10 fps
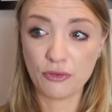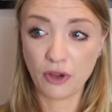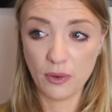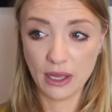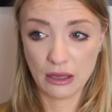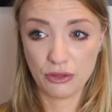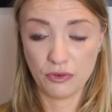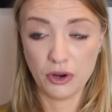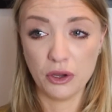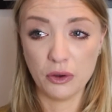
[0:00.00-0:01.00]
going
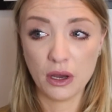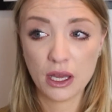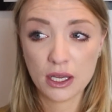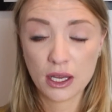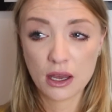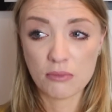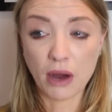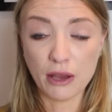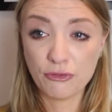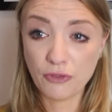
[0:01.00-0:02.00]
through
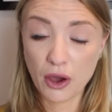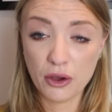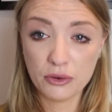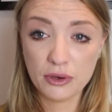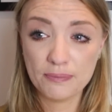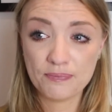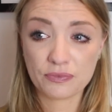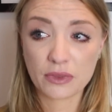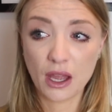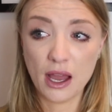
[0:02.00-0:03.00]
my phone
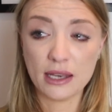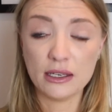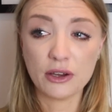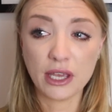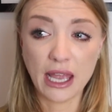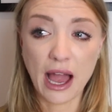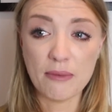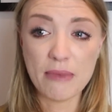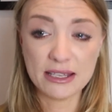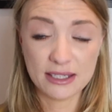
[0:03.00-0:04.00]
and looking
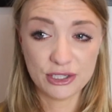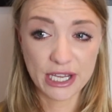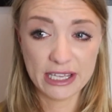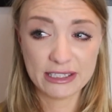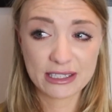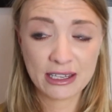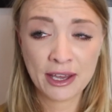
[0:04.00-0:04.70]
at messages